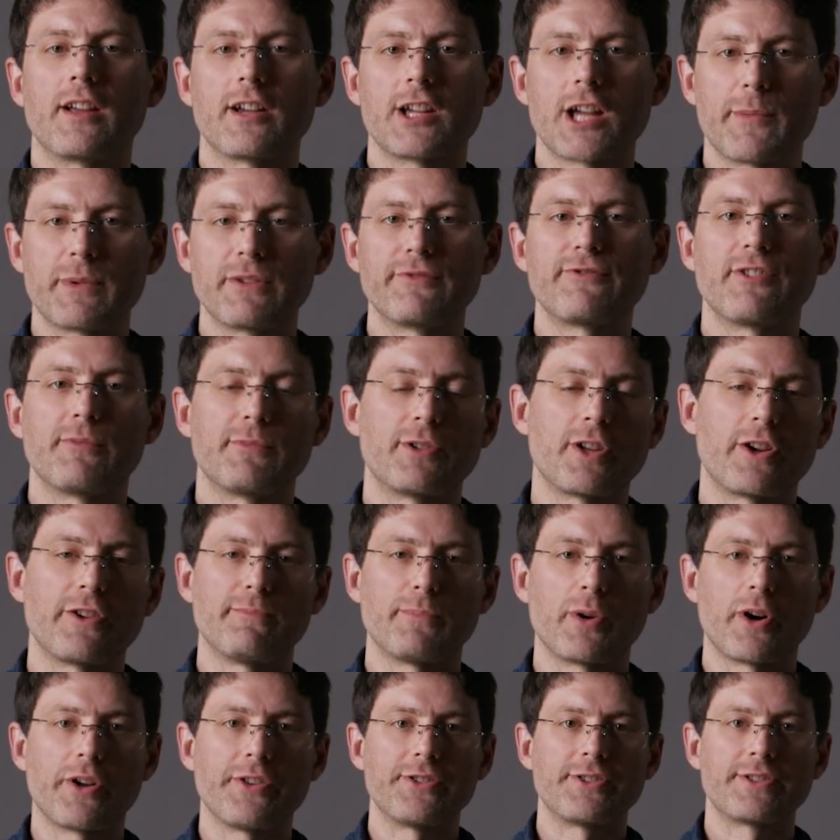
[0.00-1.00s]
coming from known
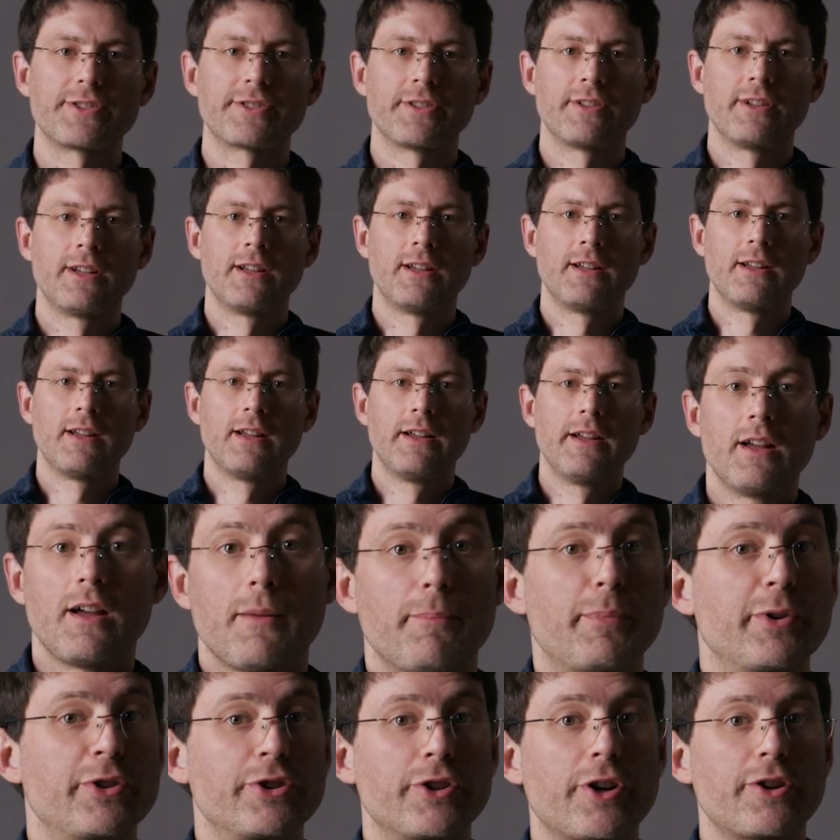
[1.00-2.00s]
bots.
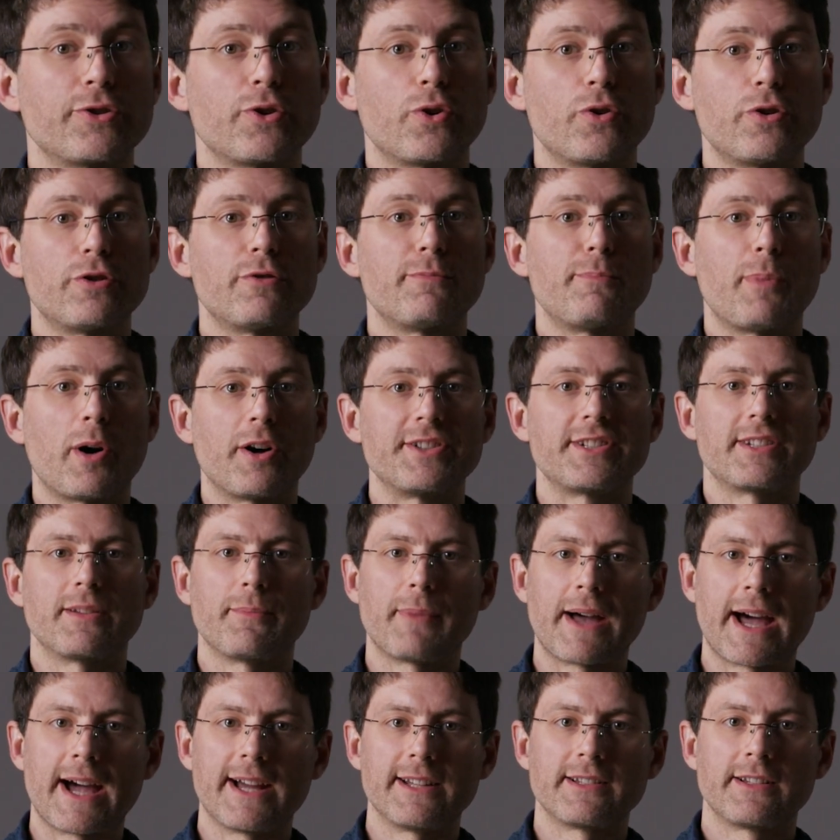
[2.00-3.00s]
But not all bots are
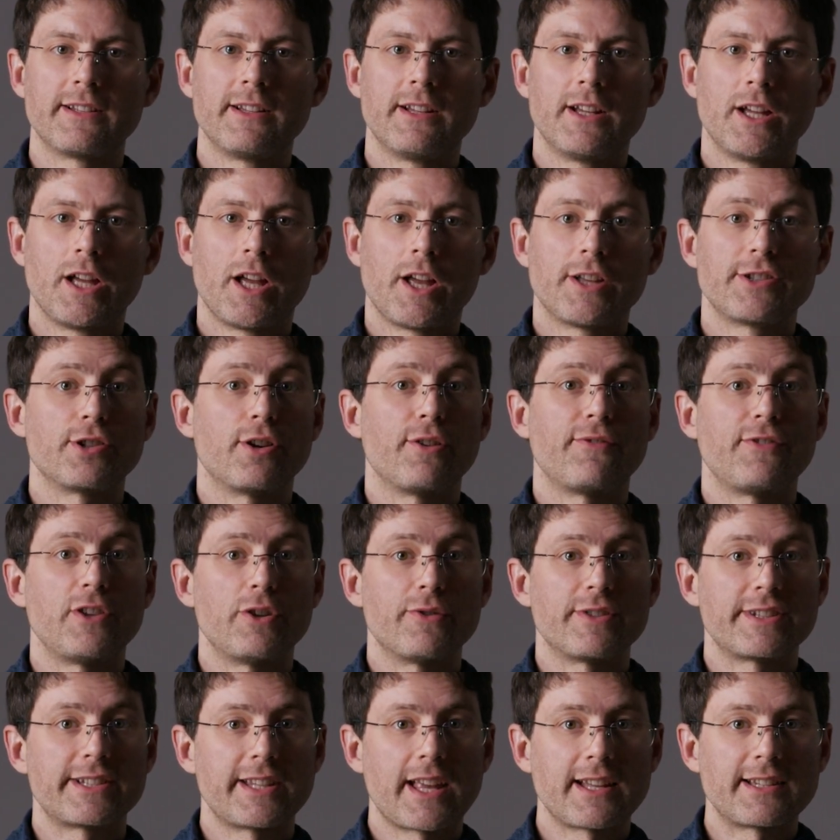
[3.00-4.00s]
bad, so if you
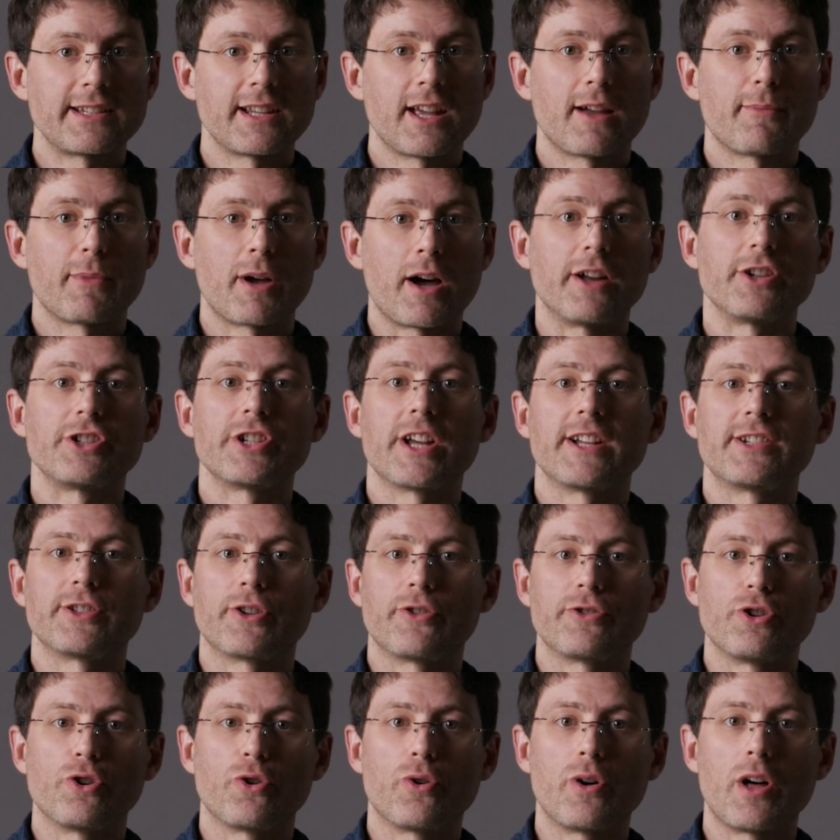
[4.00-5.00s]
are setting up ArtJet
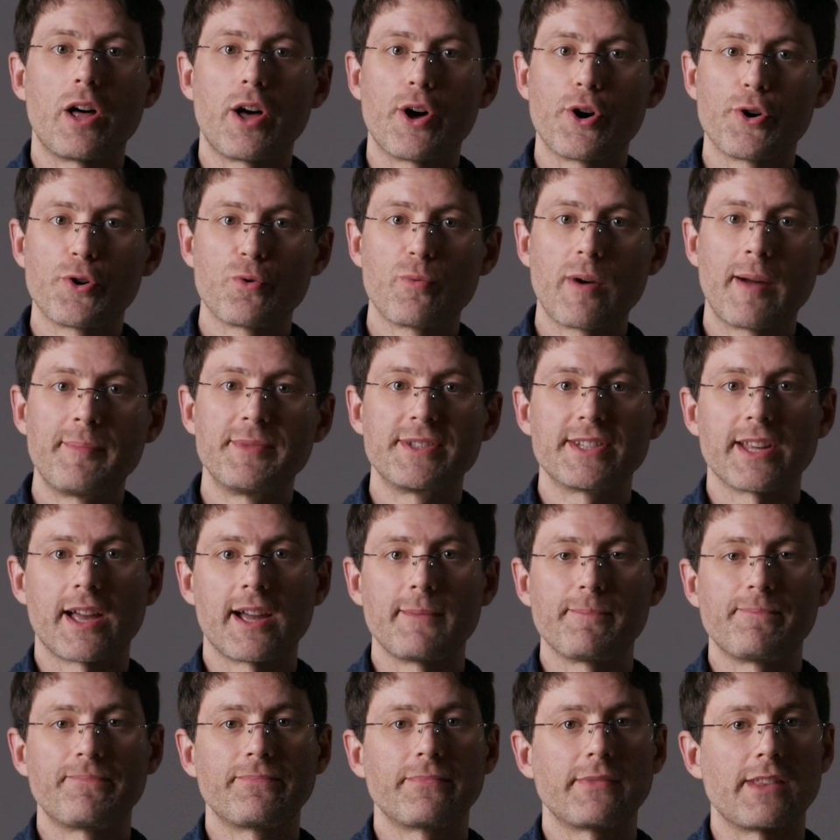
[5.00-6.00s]
on your whole
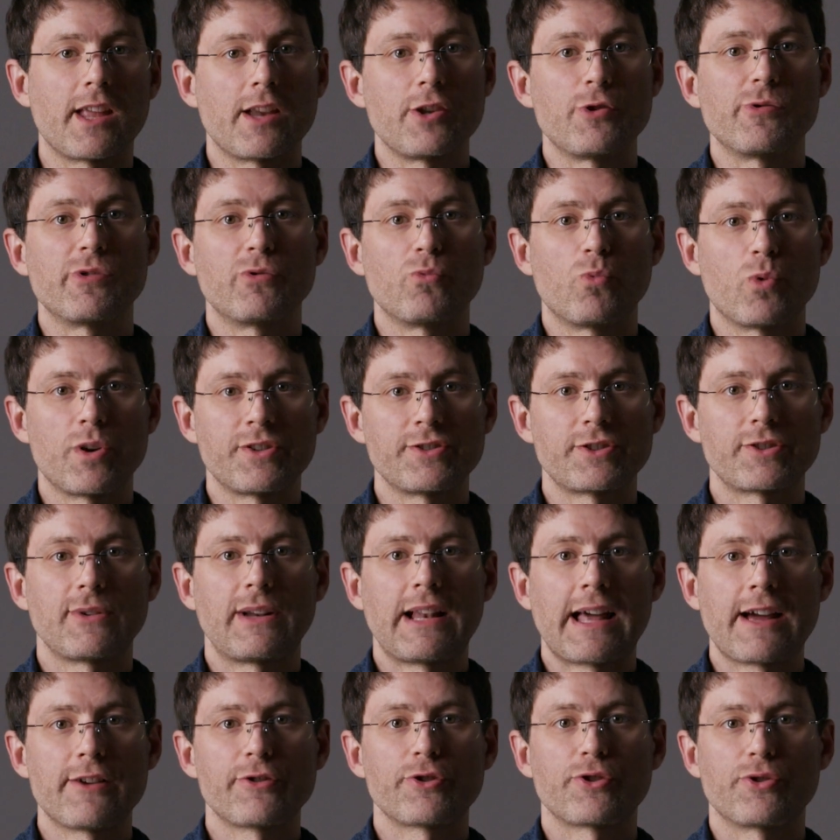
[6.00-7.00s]
website, then you would want to
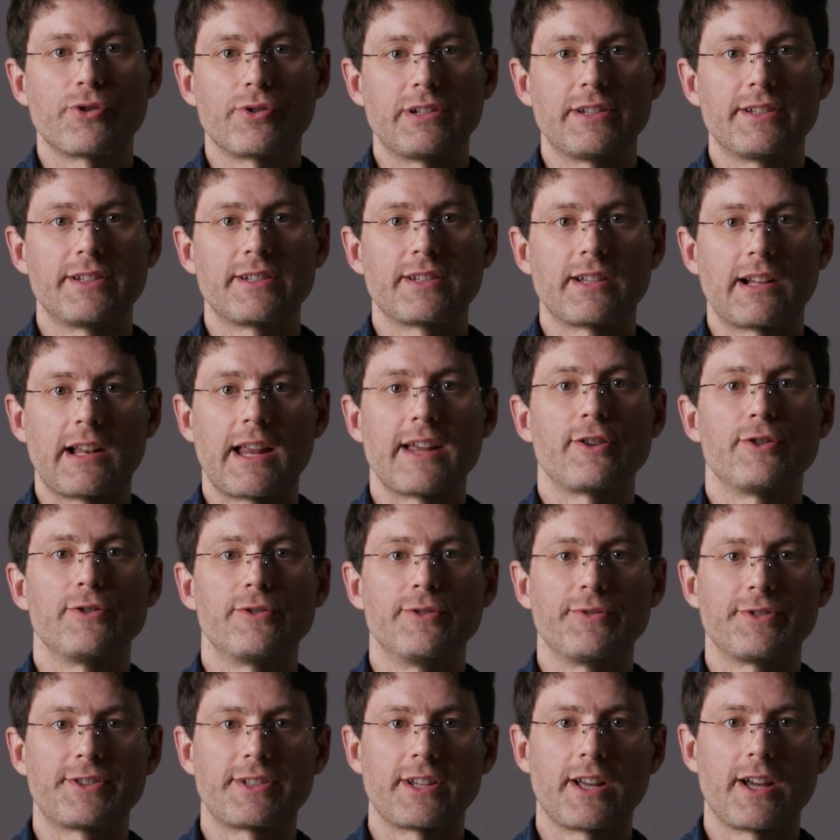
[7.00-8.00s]
allow crawlers like
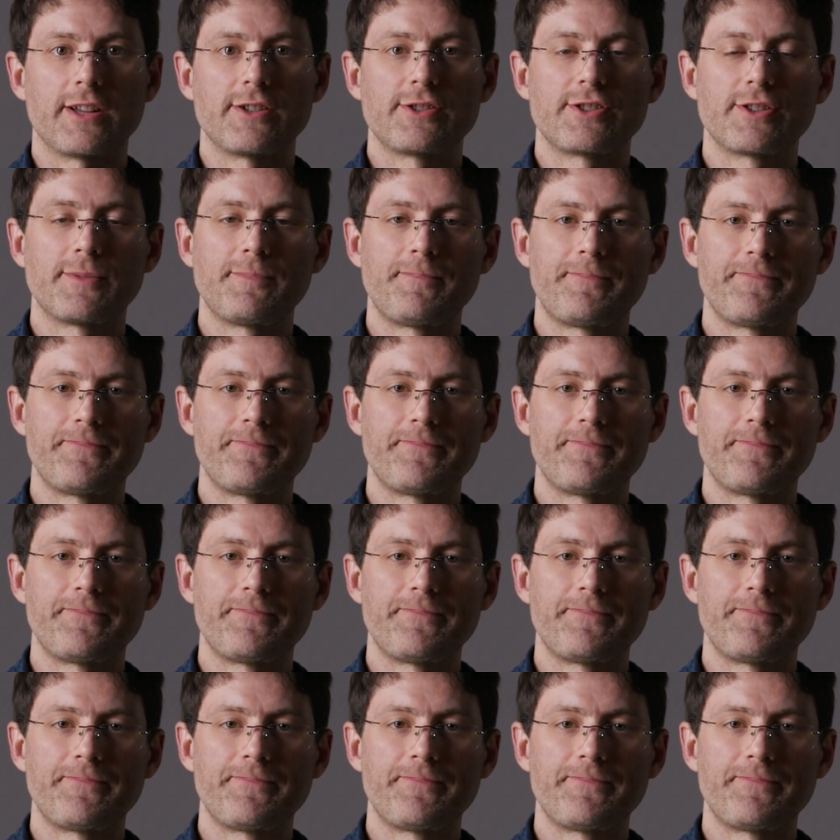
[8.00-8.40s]
Google Search.